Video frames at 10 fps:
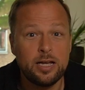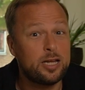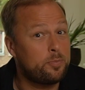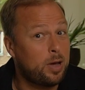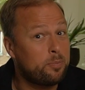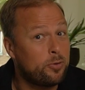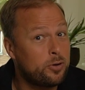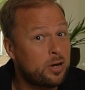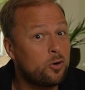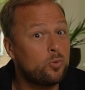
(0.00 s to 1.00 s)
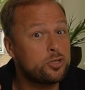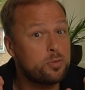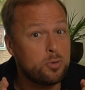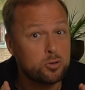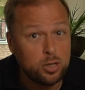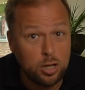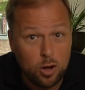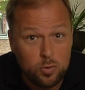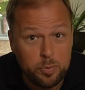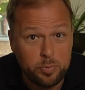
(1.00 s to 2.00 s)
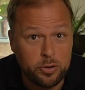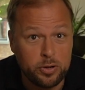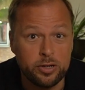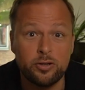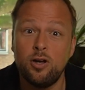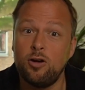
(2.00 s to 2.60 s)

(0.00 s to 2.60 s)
that my burnout was the most lonely period